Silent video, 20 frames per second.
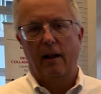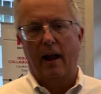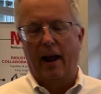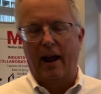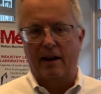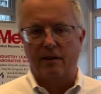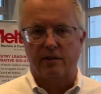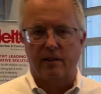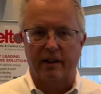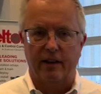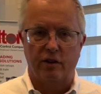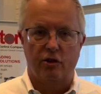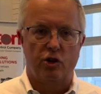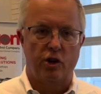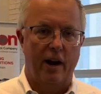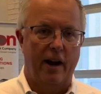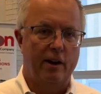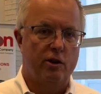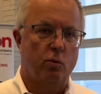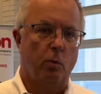As things
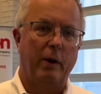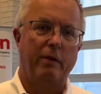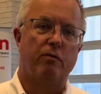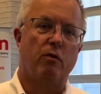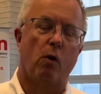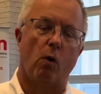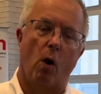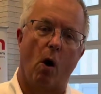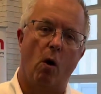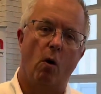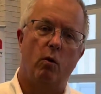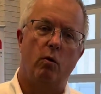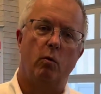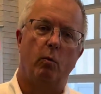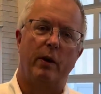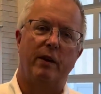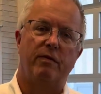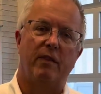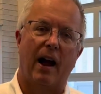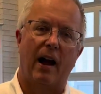change, we've grown.
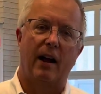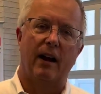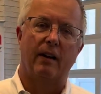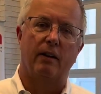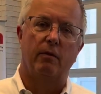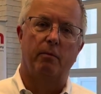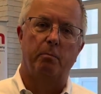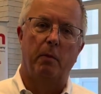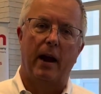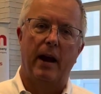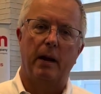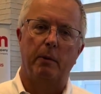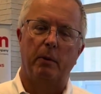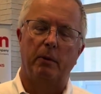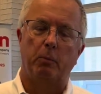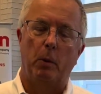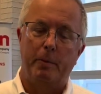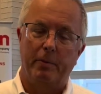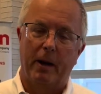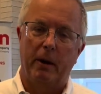We've been
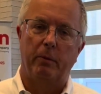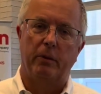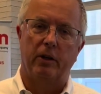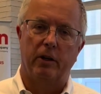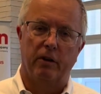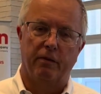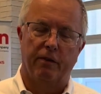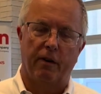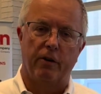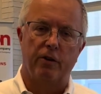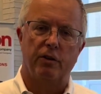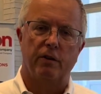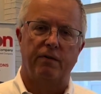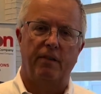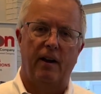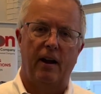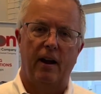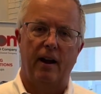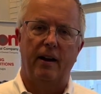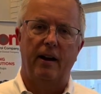able to
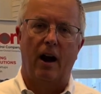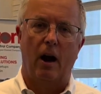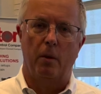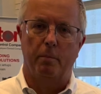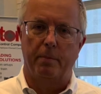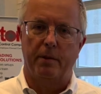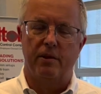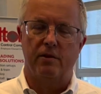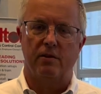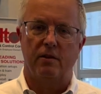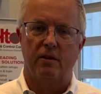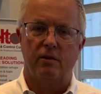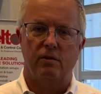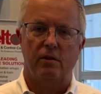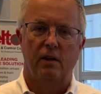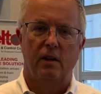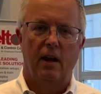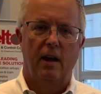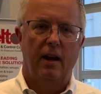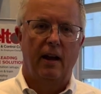diversify our
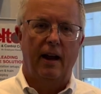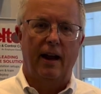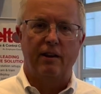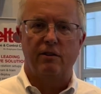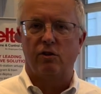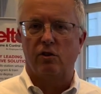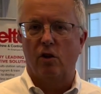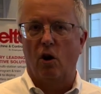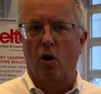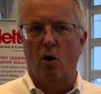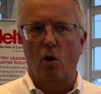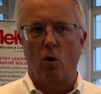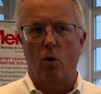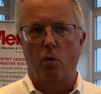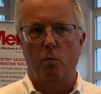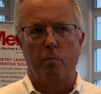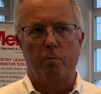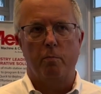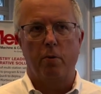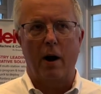business, and
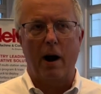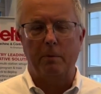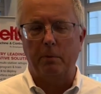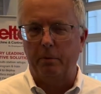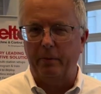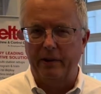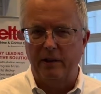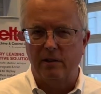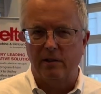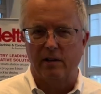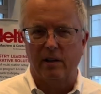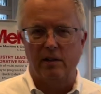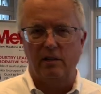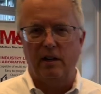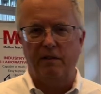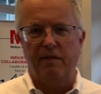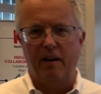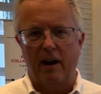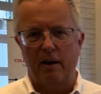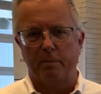so probably
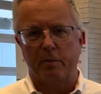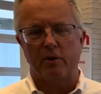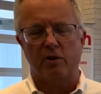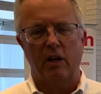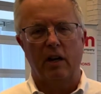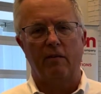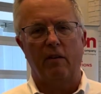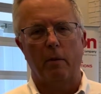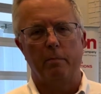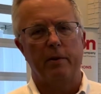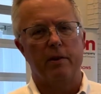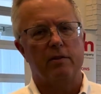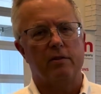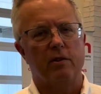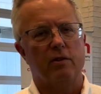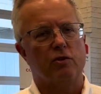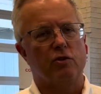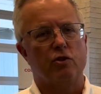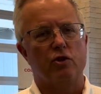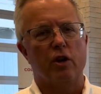65% of our
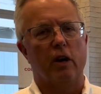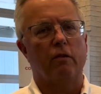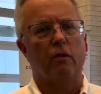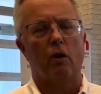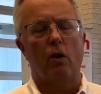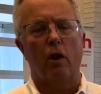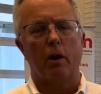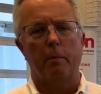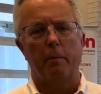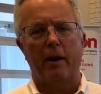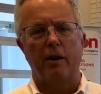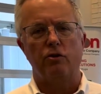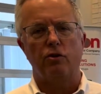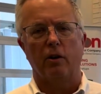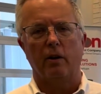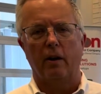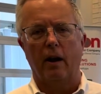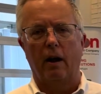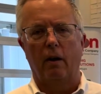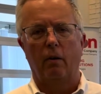business is general
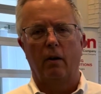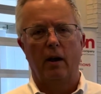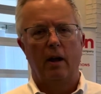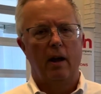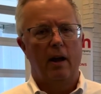automation now,